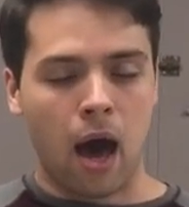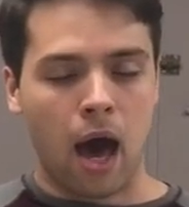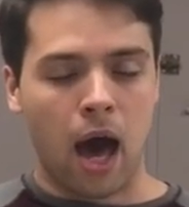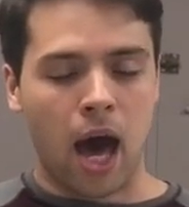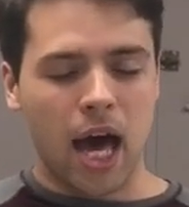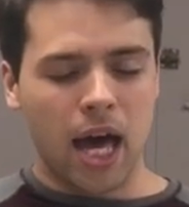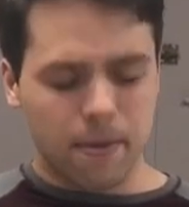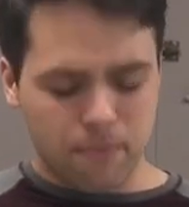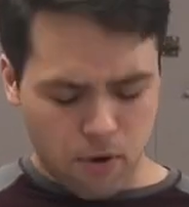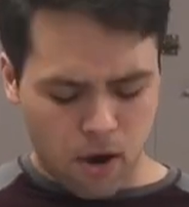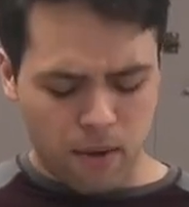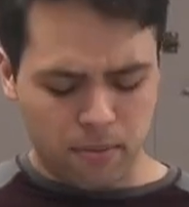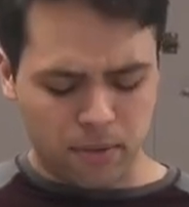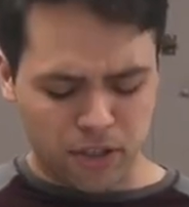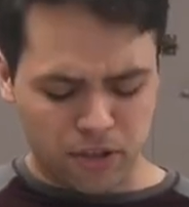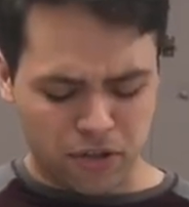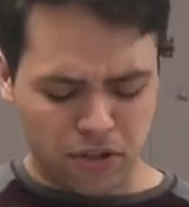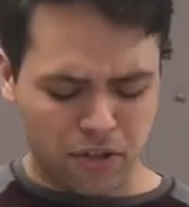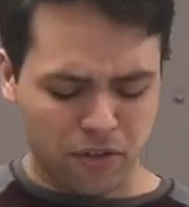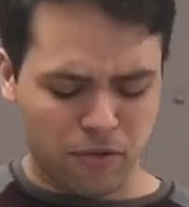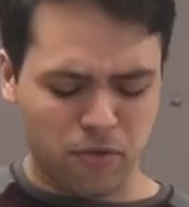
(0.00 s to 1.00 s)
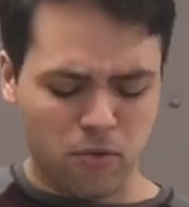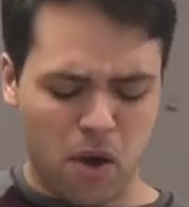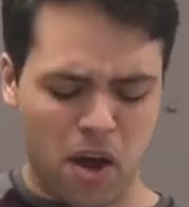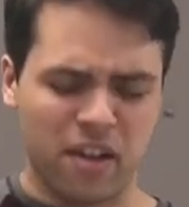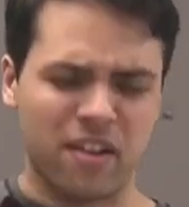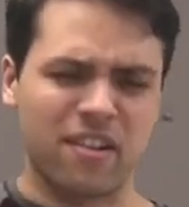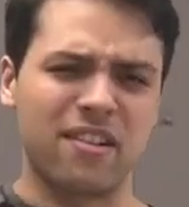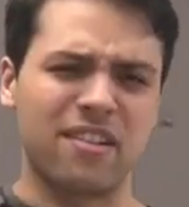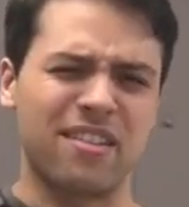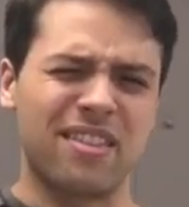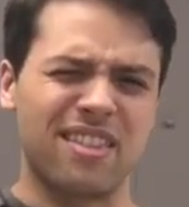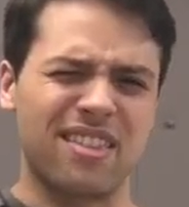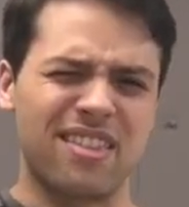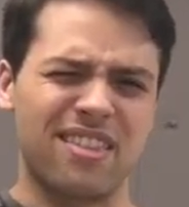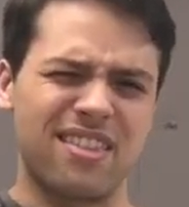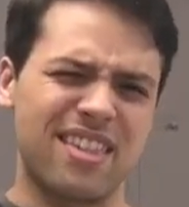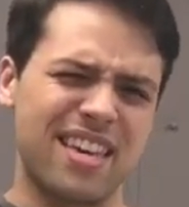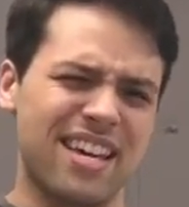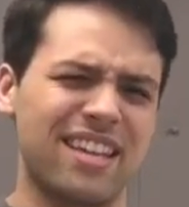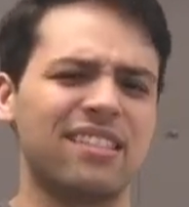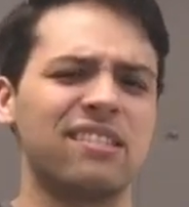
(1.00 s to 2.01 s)
I probably should have run
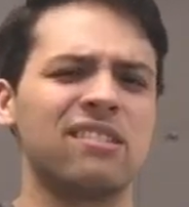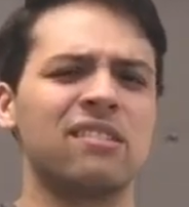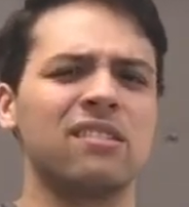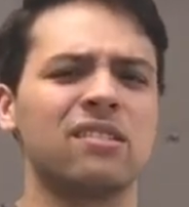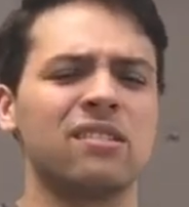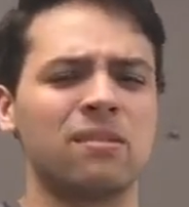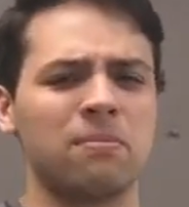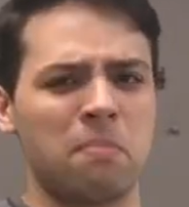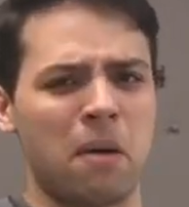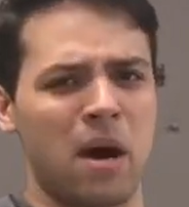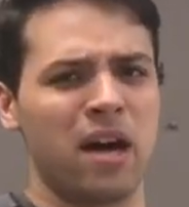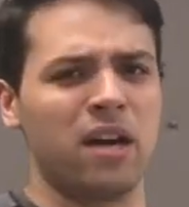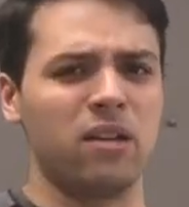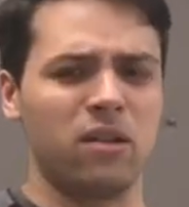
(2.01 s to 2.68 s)
this by